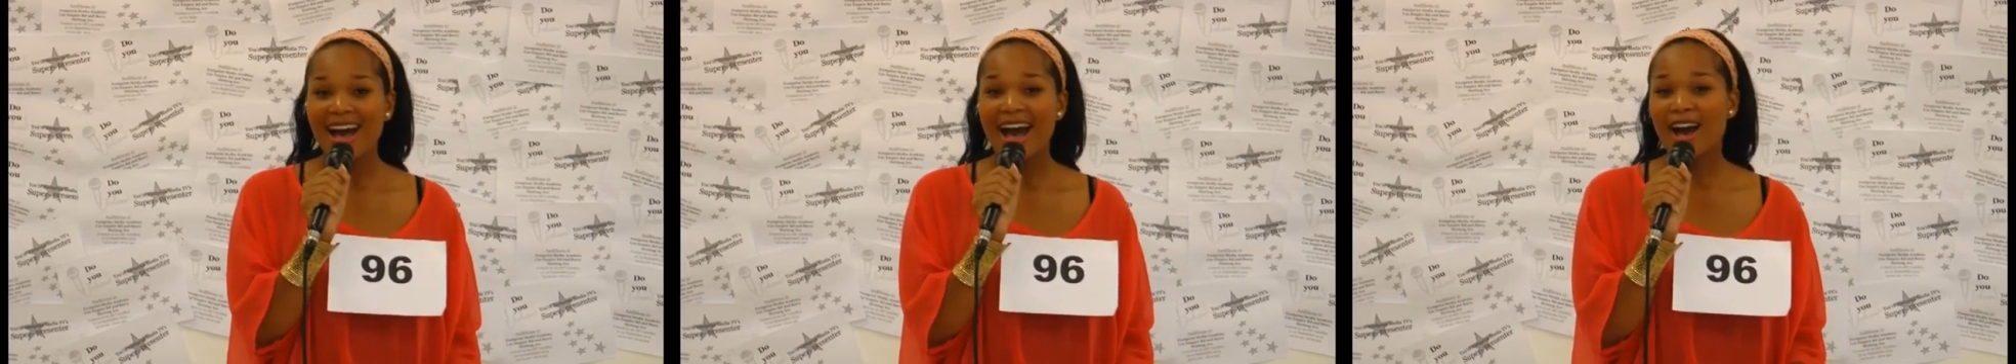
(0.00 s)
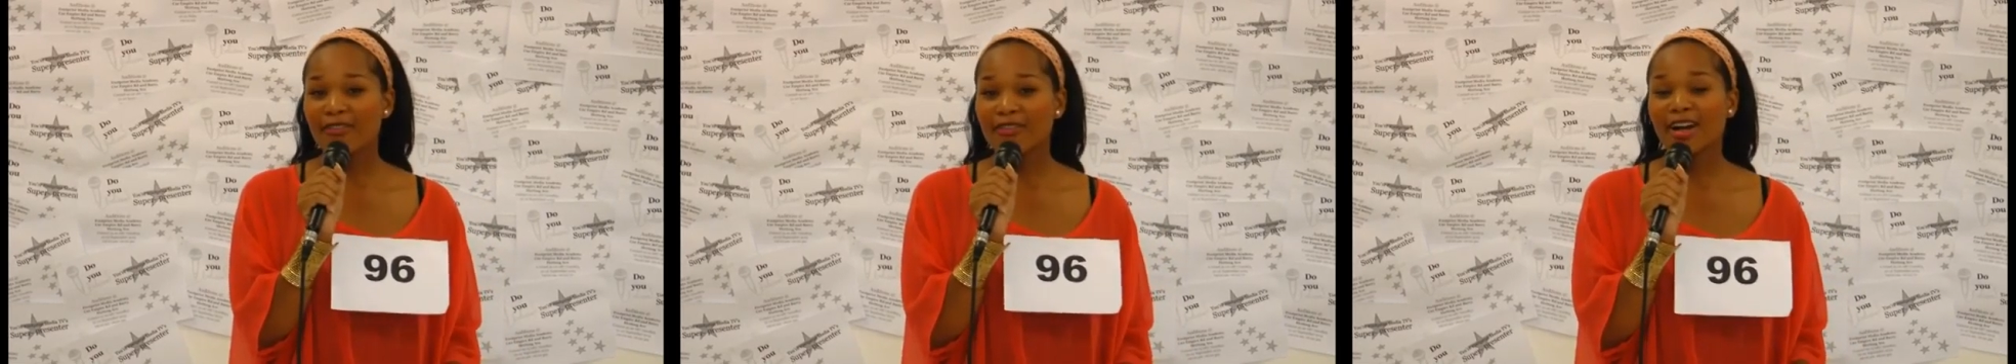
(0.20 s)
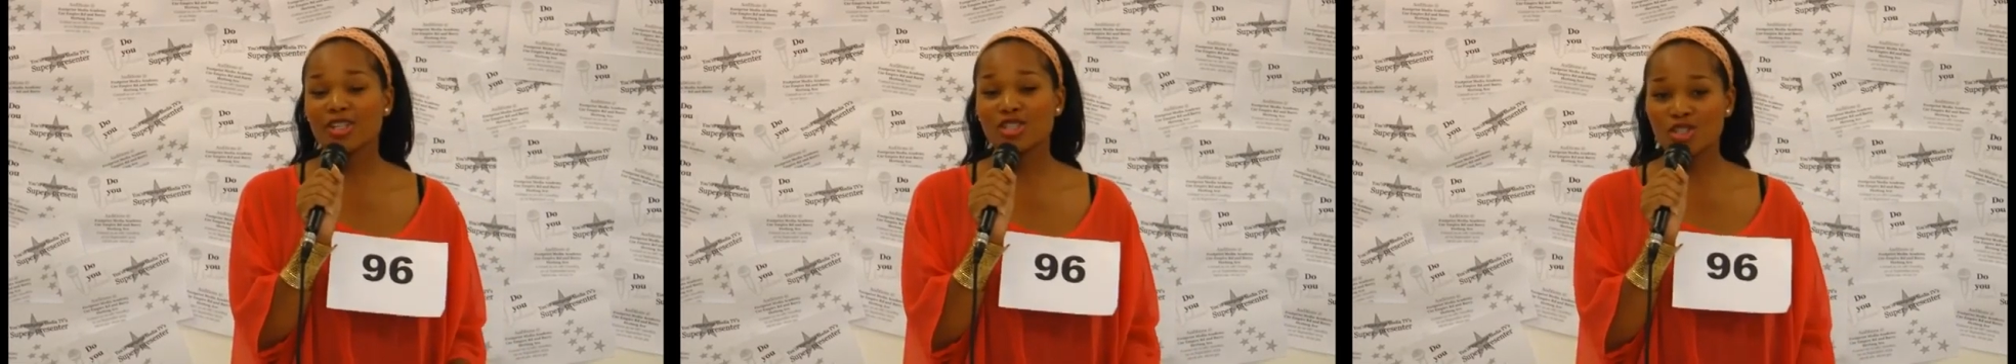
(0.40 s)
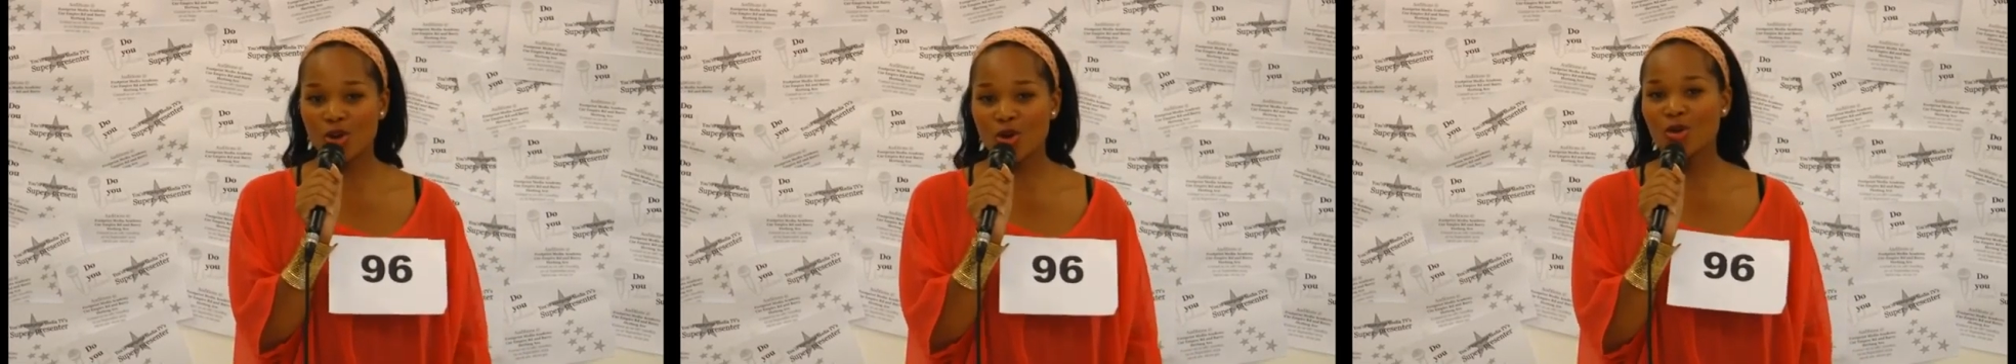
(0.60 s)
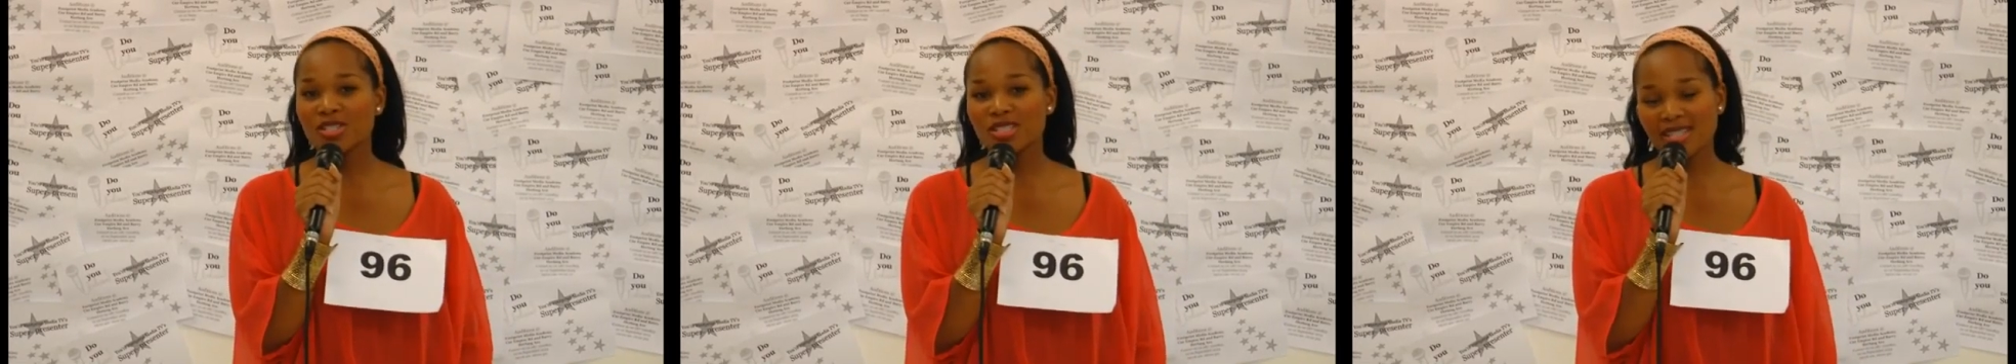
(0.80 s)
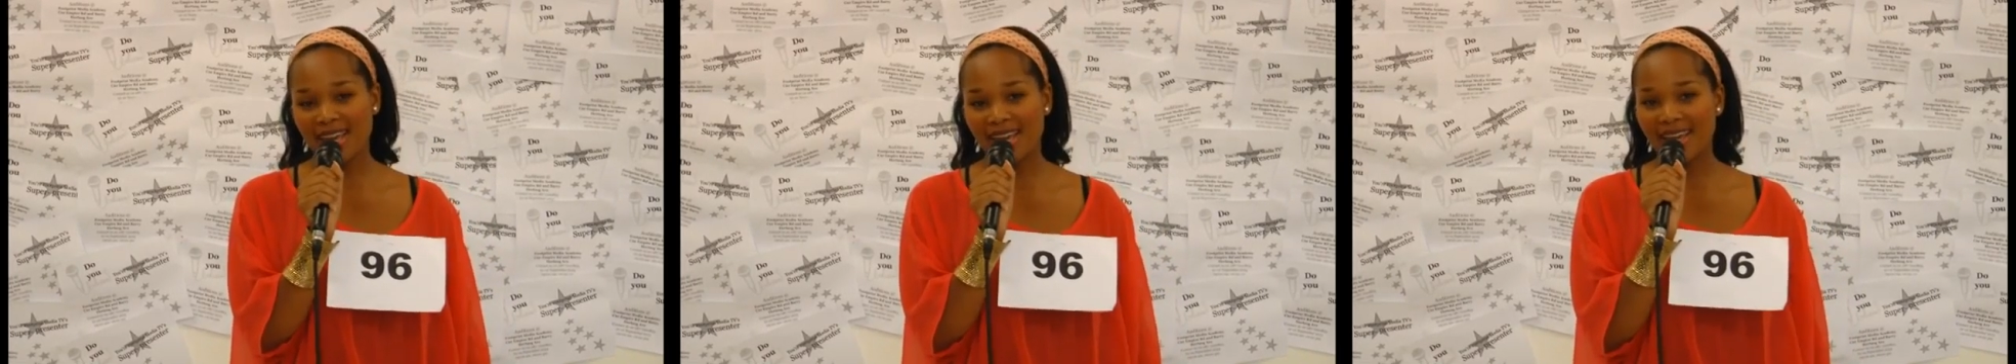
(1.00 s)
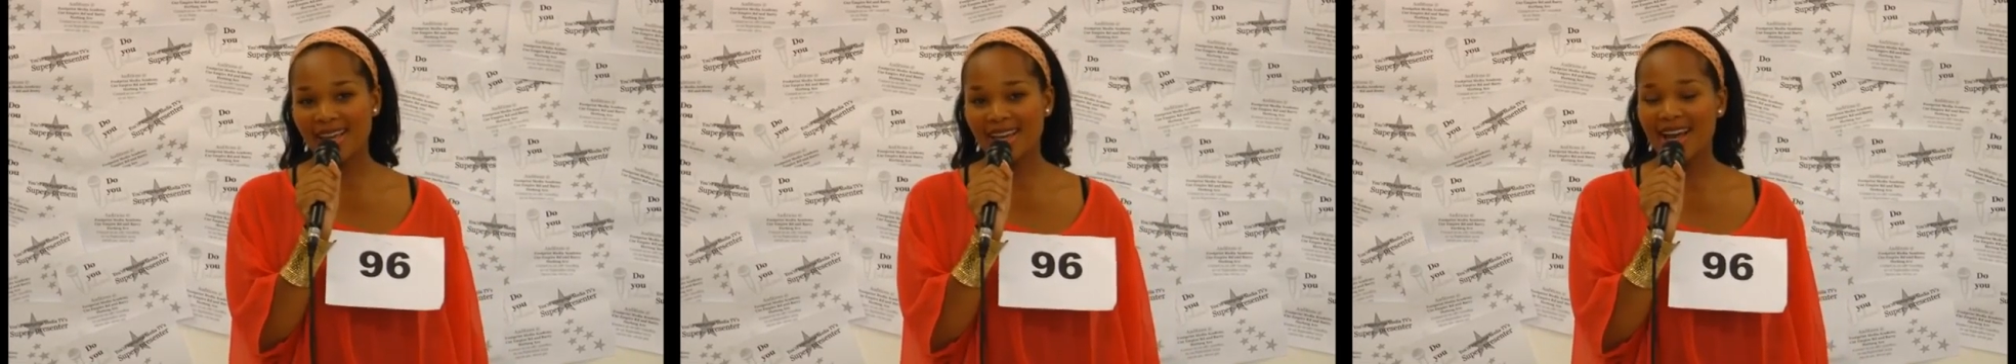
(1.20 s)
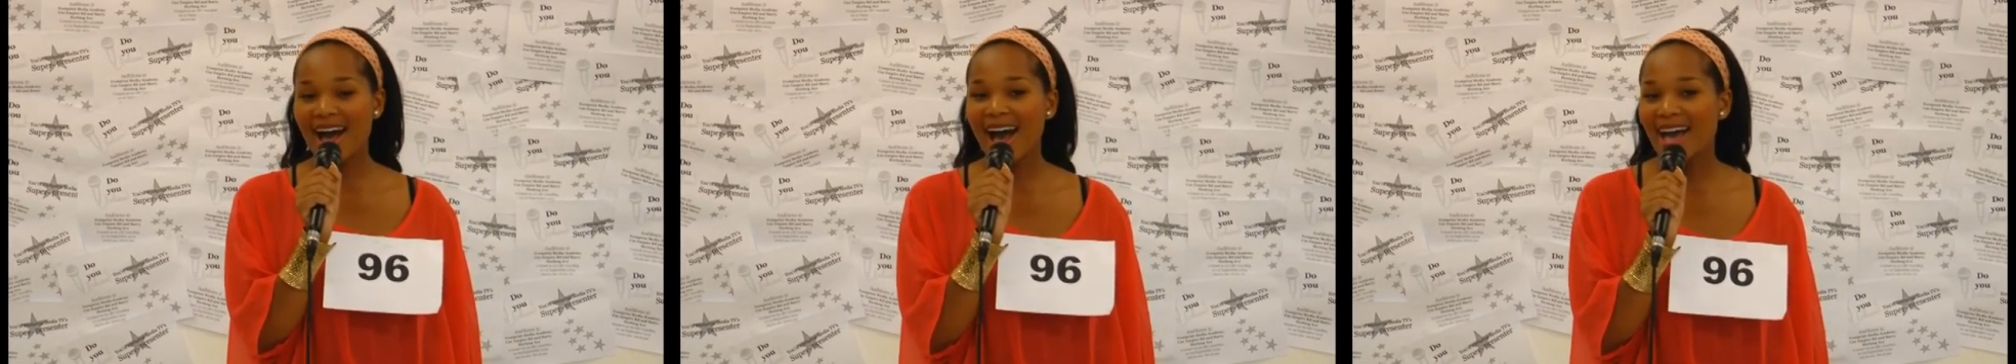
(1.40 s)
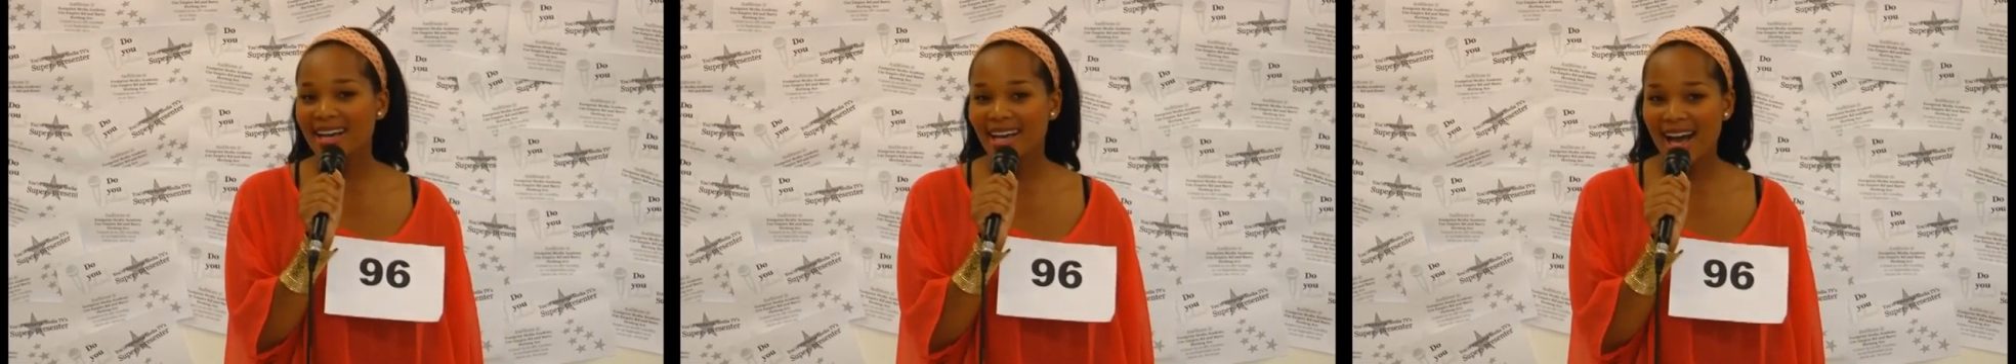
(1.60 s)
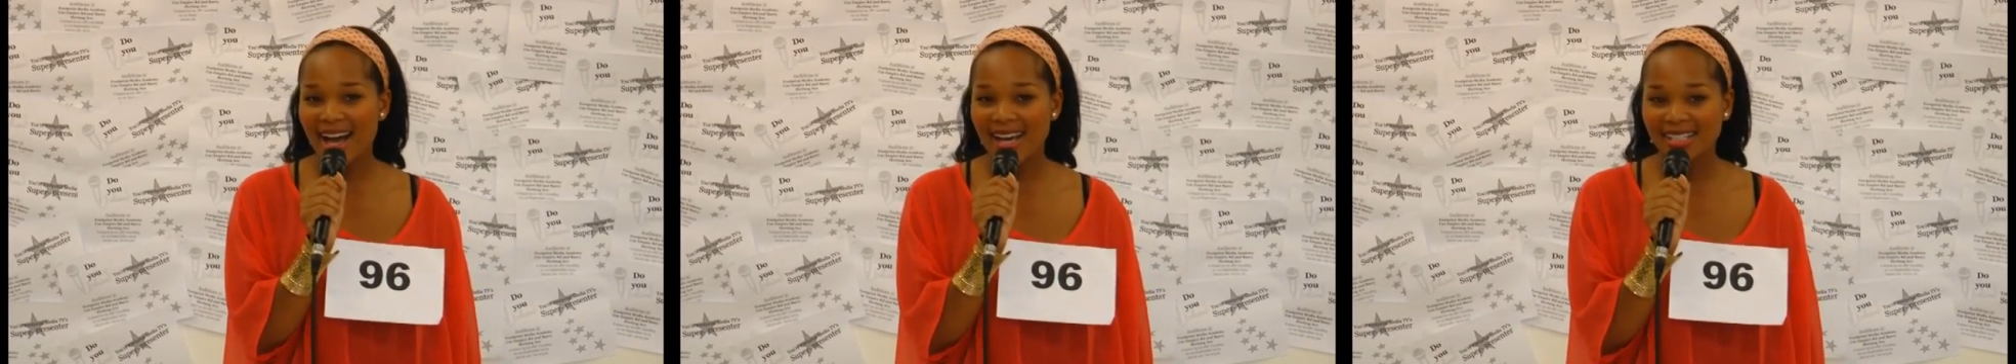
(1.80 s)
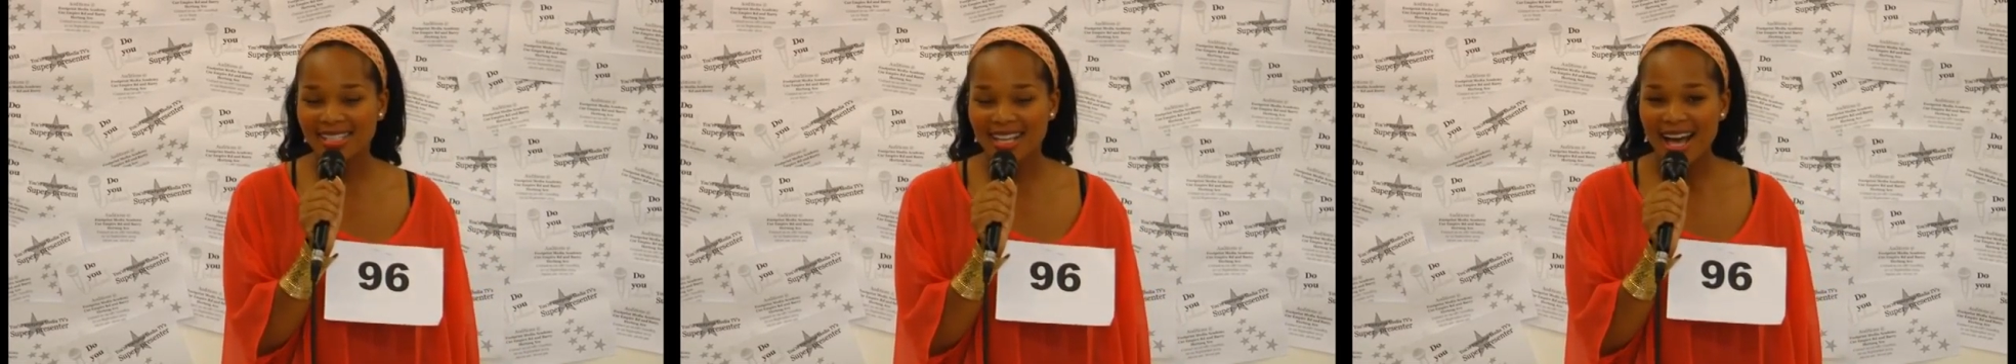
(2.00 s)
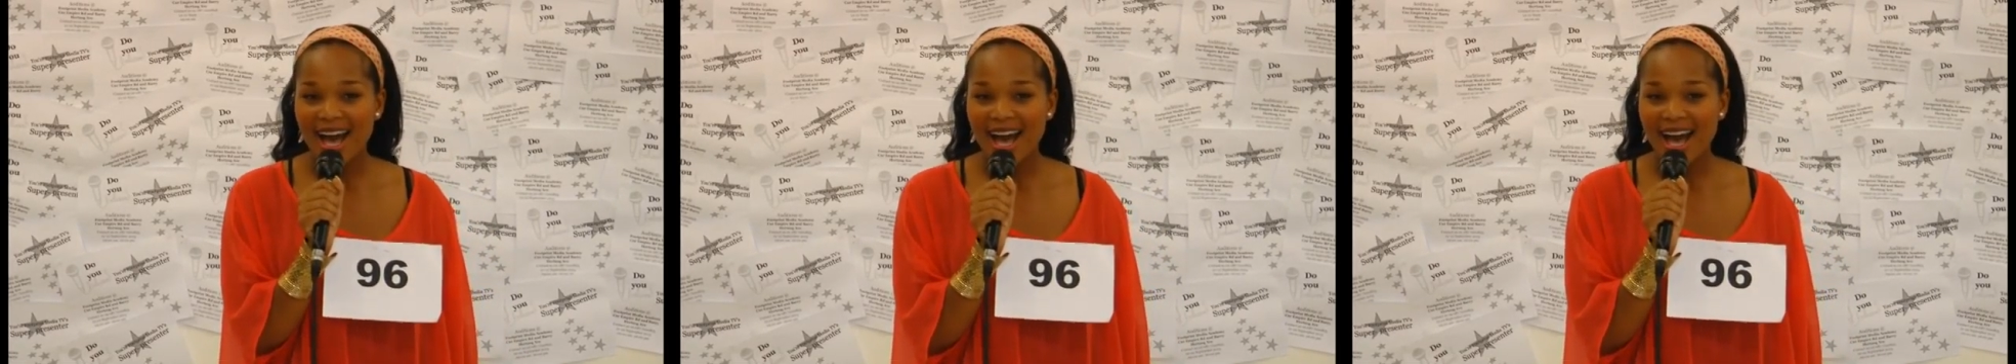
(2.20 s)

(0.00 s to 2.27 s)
I've got George saying, Hi guys,